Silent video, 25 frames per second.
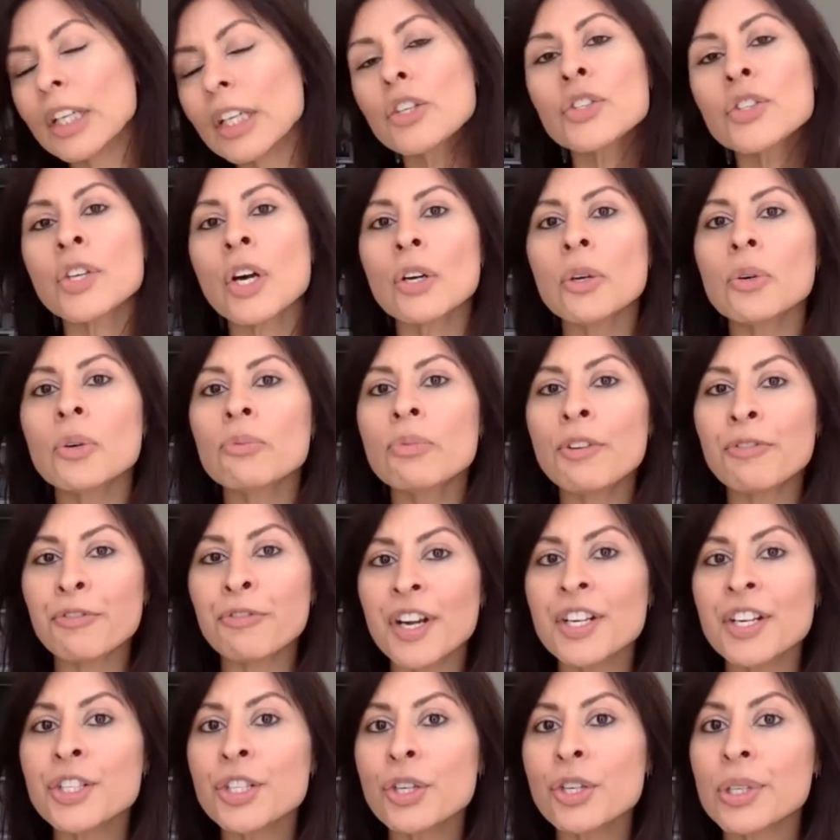So
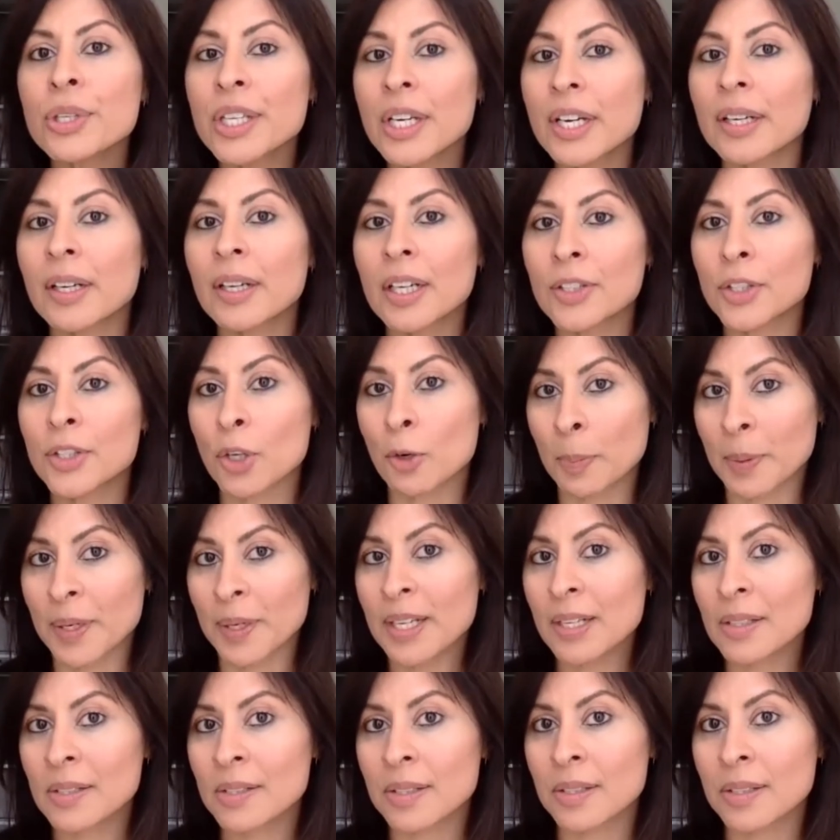refresh your year 9
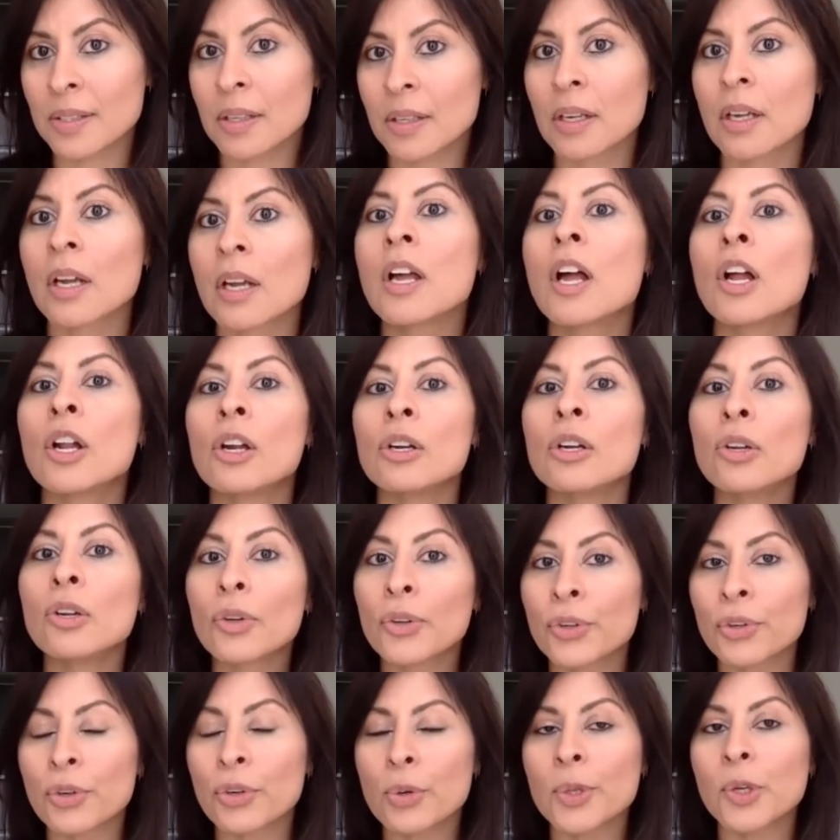topics,
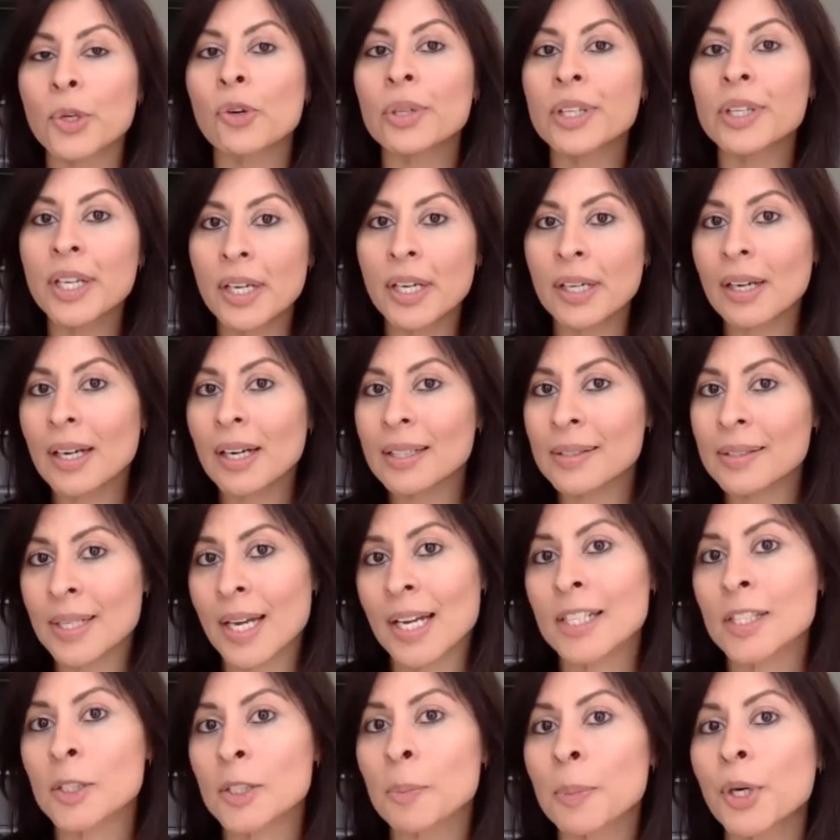look through your year 9
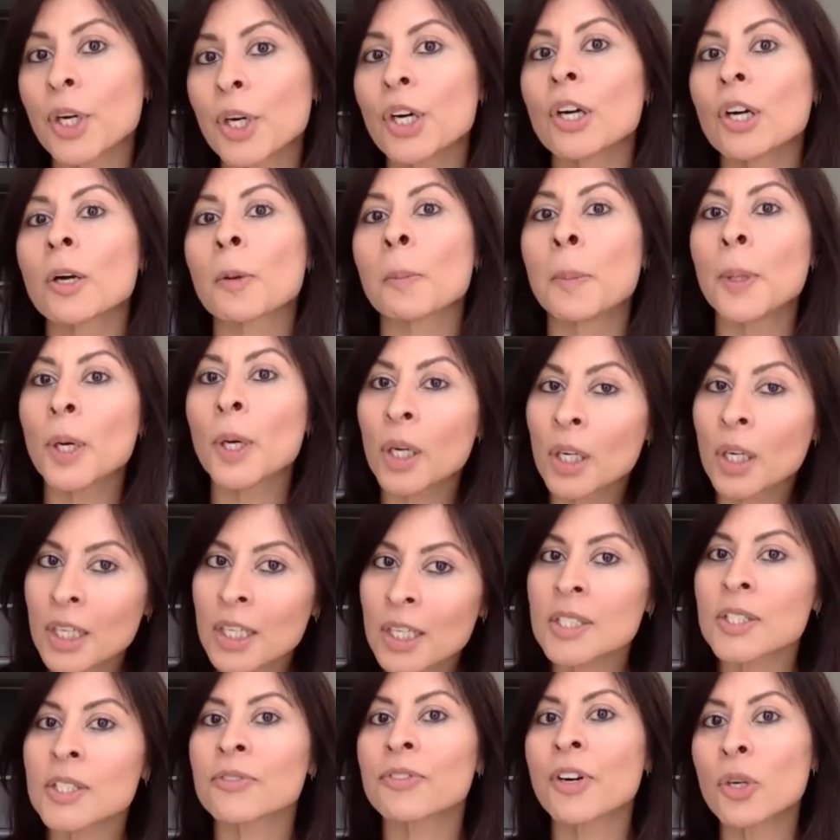textbook,
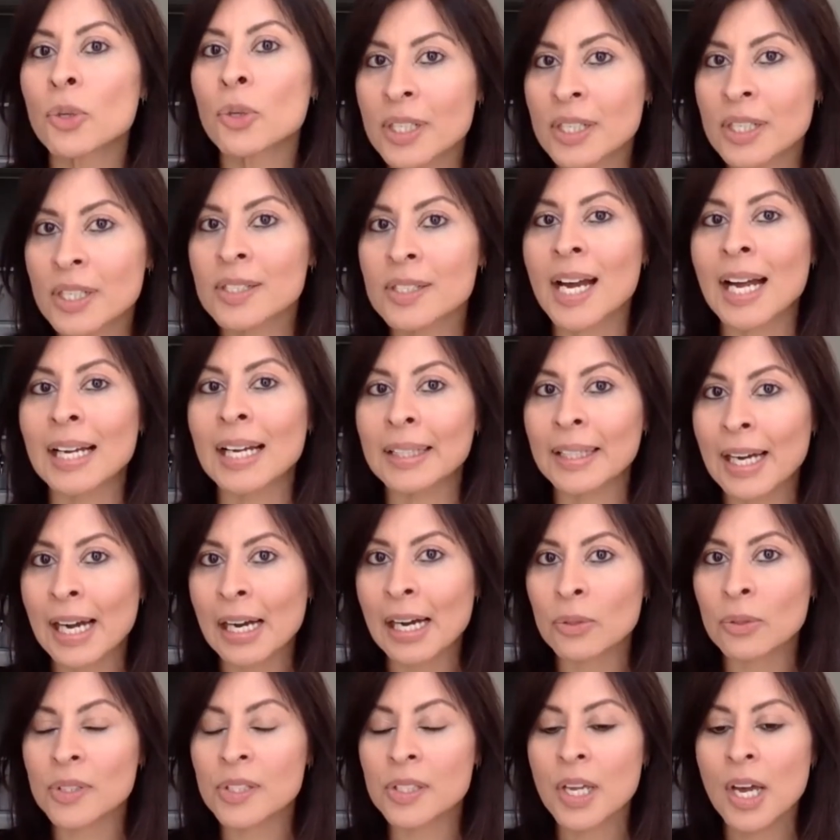booklets, folders,
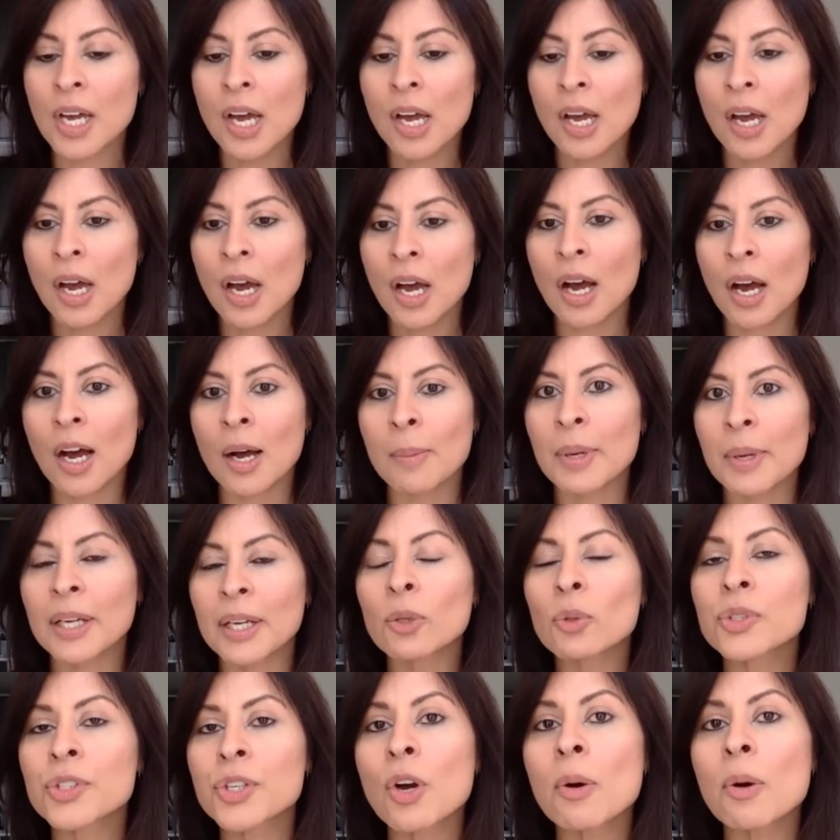handouts, and
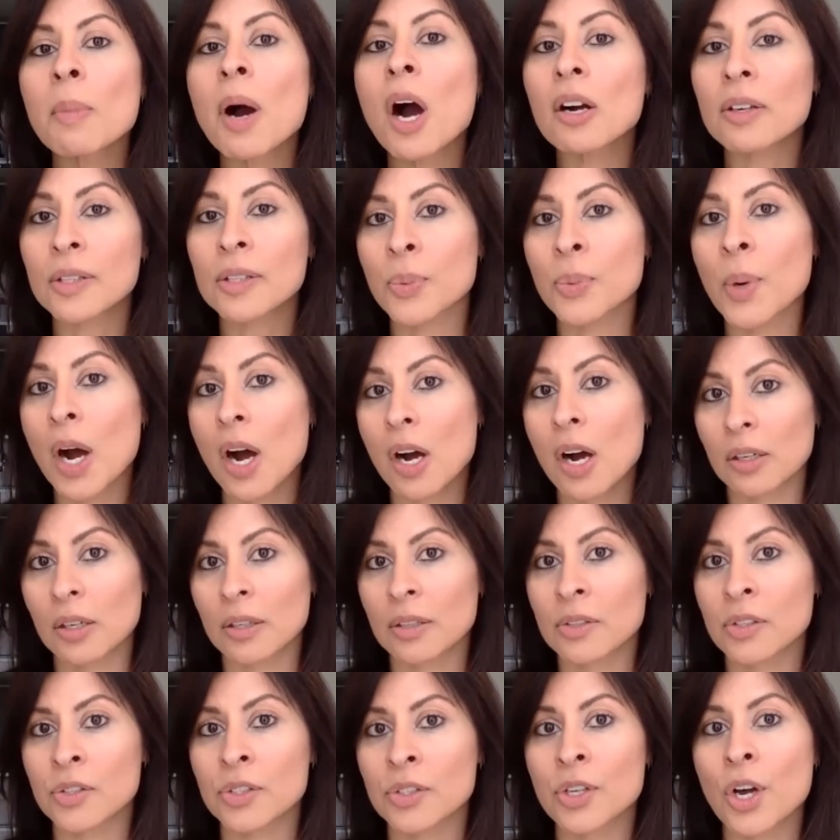also your marked work
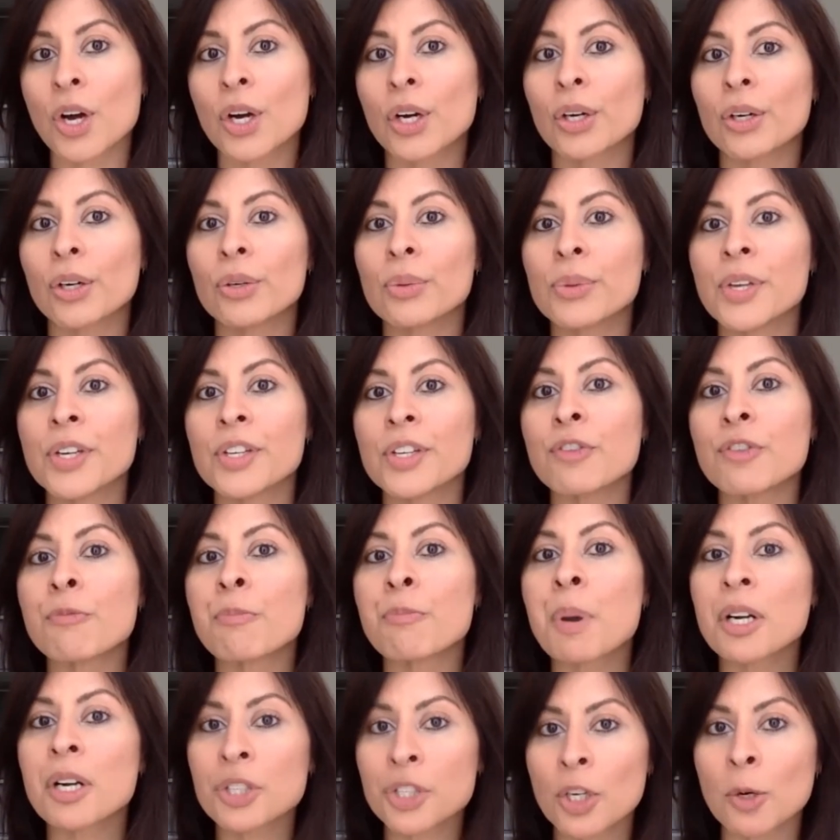so that you've
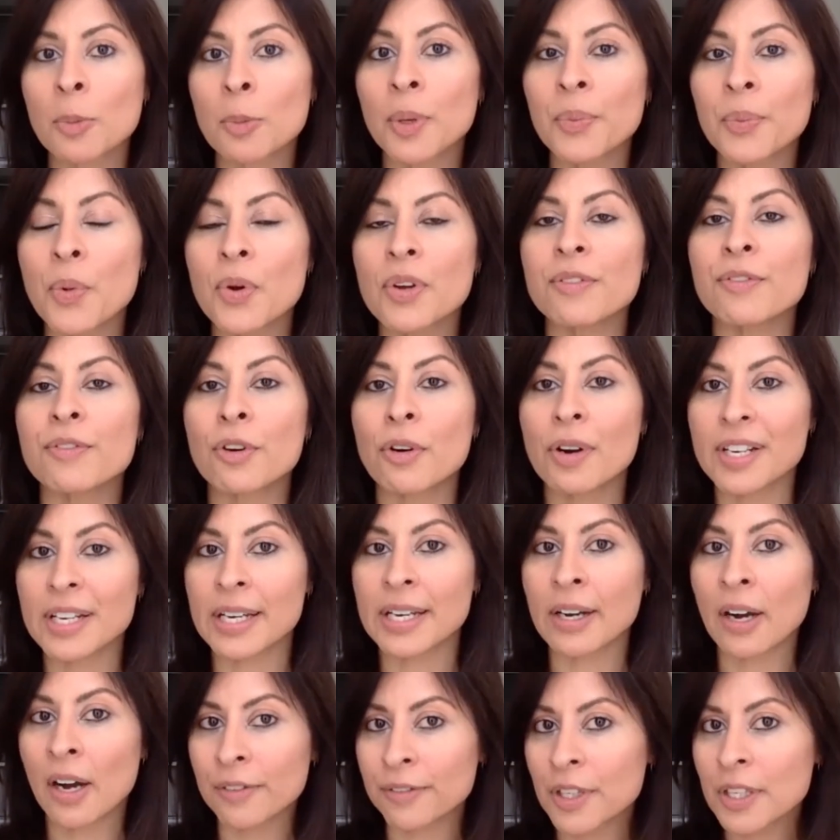brushed up on what you've already
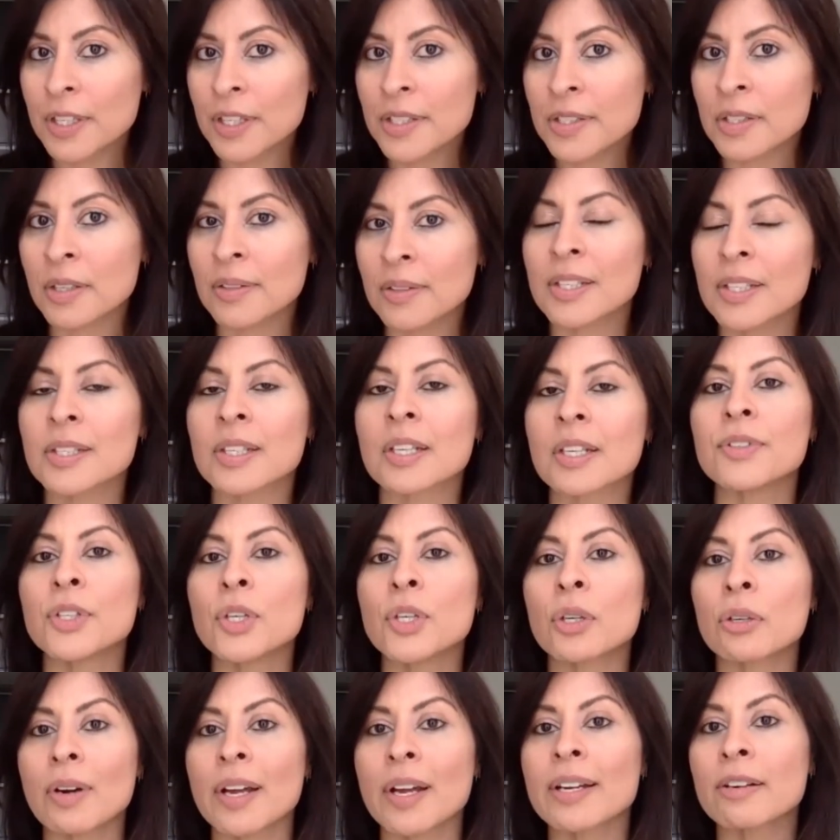covered. So this gives
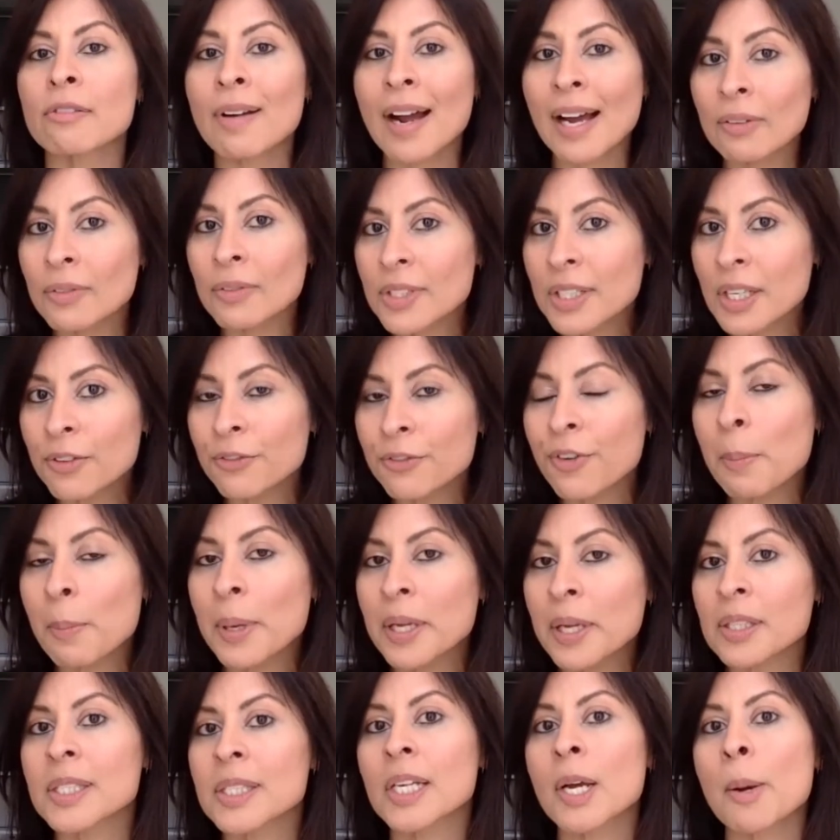you a great grounding for
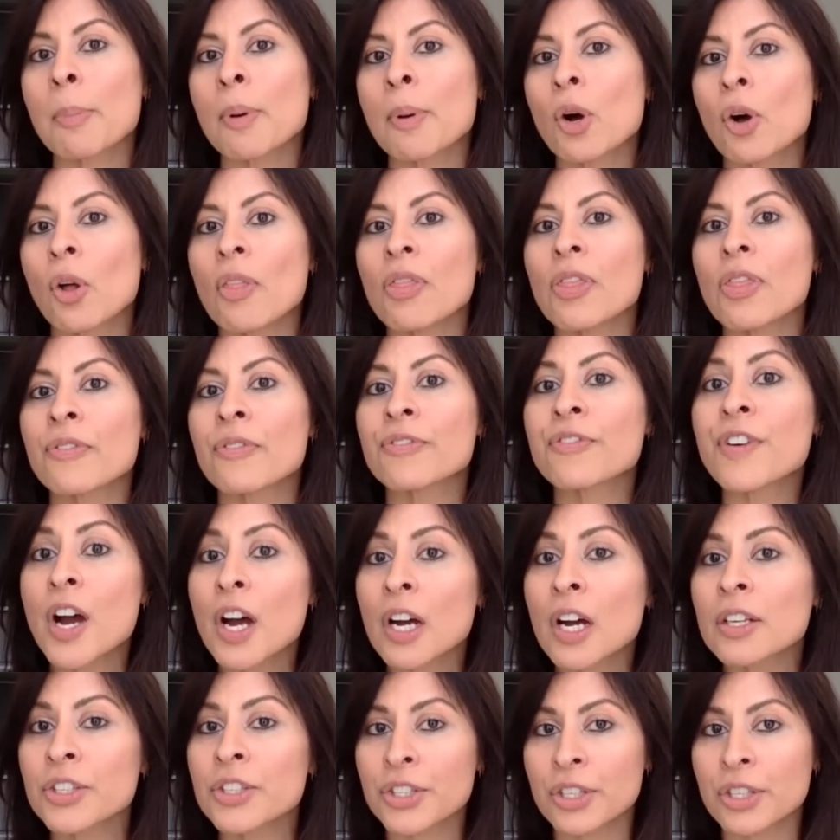building upon the
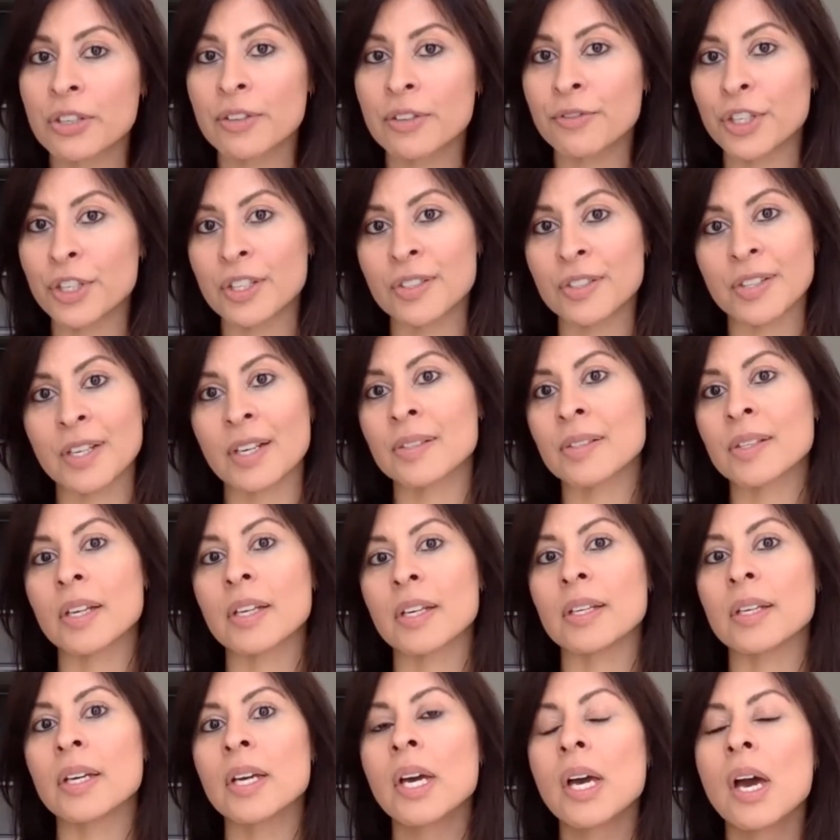first year of
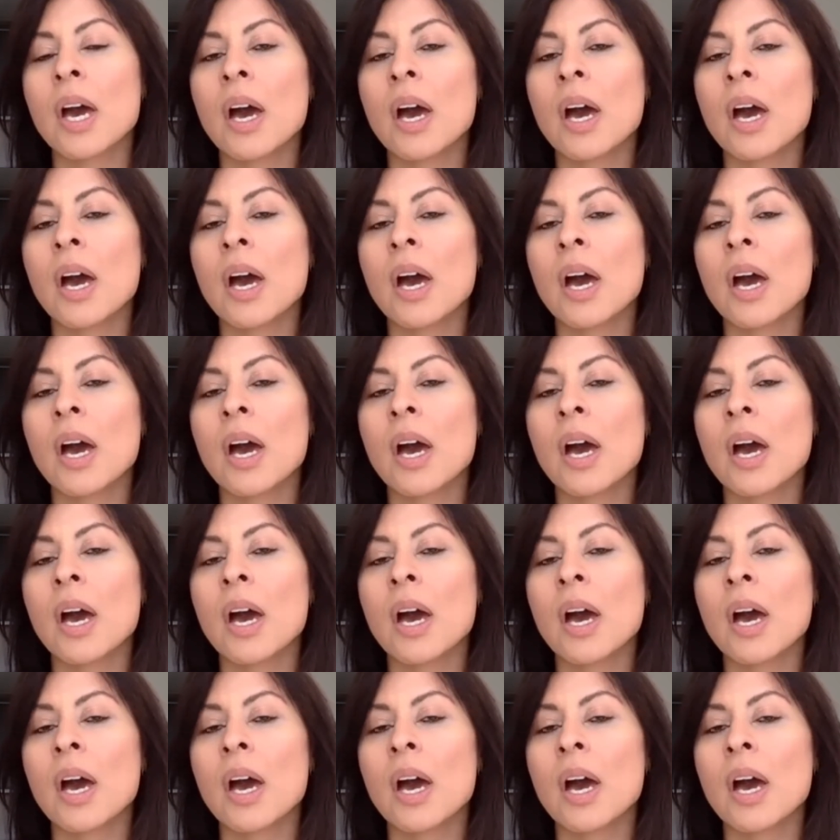GCSE.